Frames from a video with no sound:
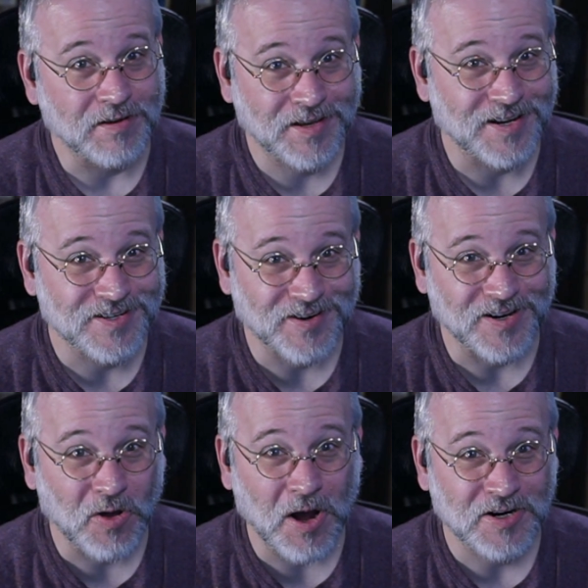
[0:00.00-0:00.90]
The king's like
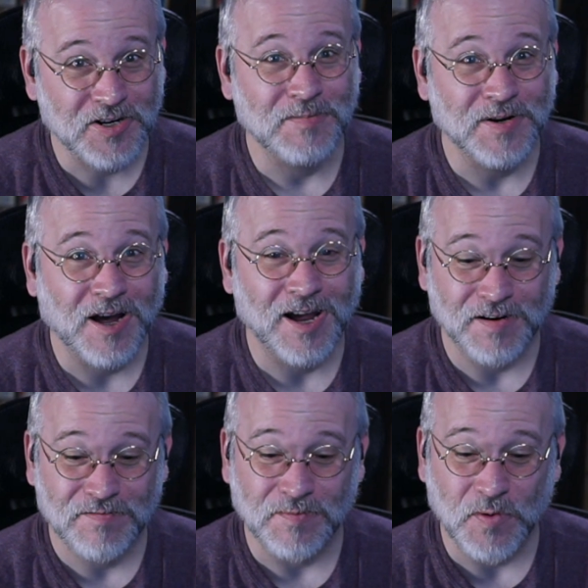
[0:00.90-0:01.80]
locked up and hiding
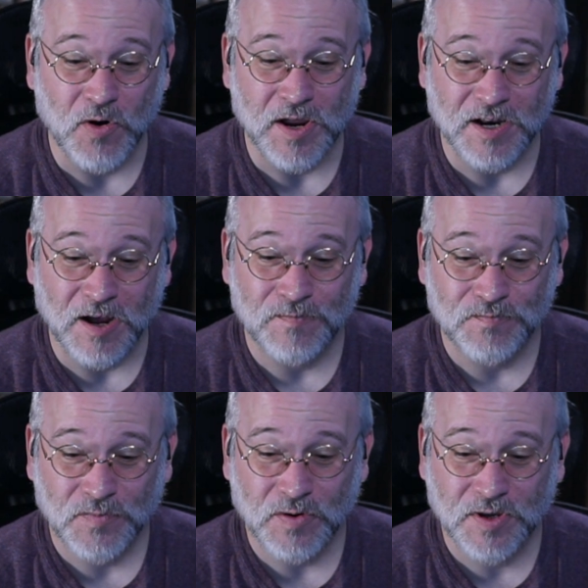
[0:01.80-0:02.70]
from him right now.
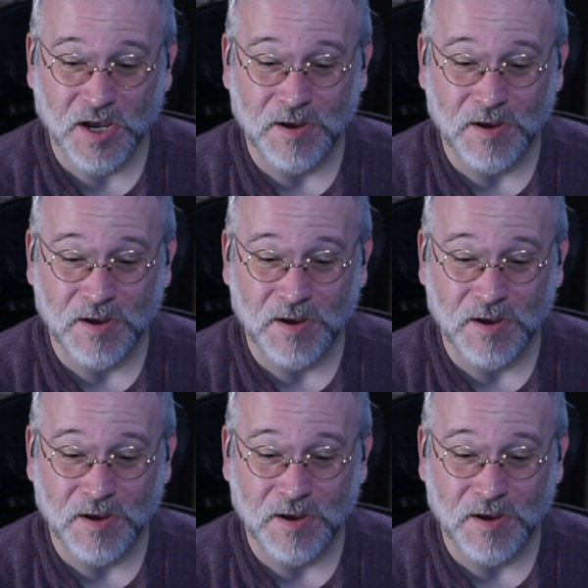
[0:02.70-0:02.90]
Okay.